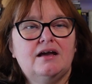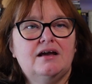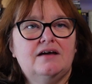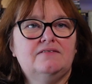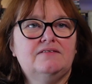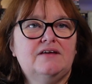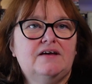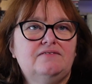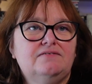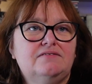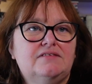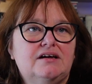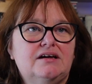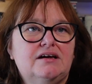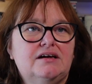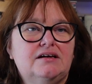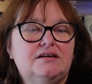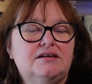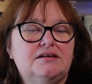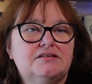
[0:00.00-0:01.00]
And then
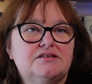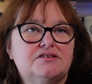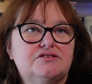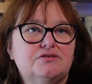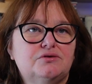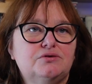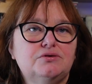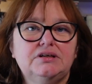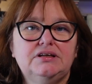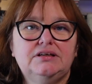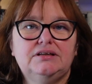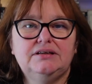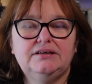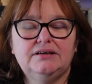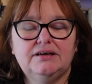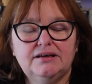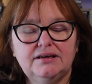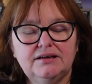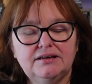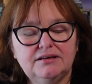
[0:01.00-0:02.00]
there's
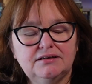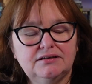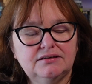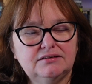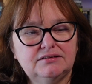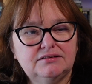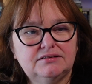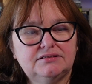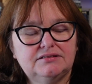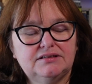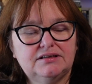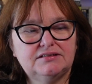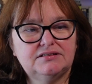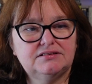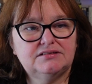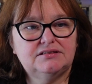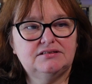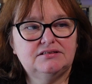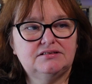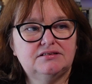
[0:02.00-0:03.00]
Aurélien,
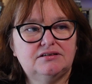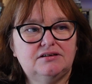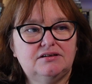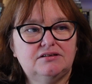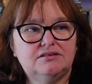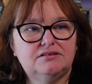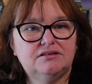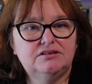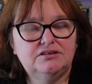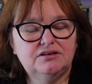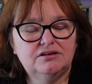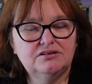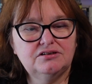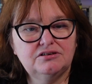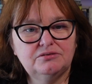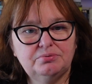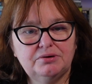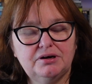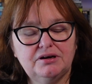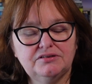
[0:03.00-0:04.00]
that's his
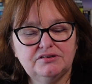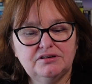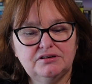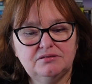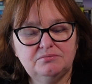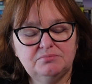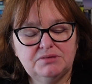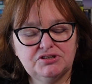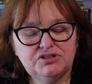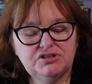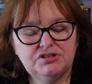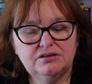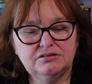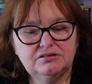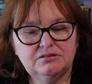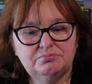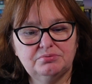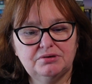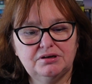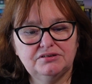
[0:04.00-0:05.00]
younger brother, much
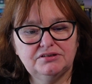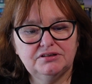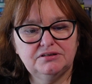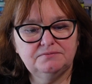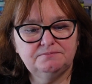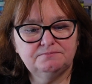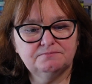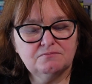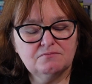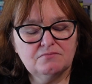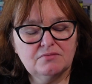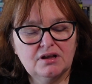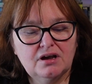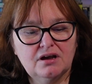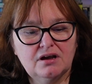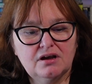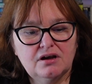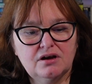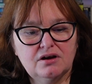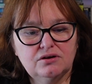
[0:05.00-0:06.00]
younger brother,
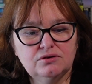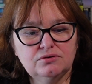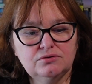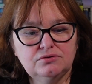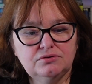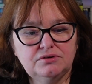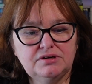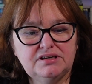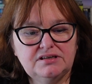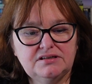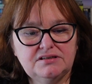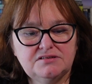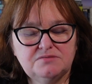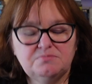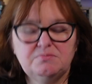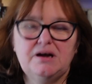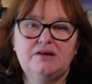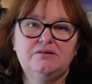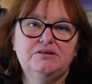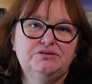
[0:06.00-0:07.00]
who is
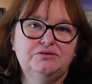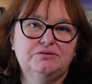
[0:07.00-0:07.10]
married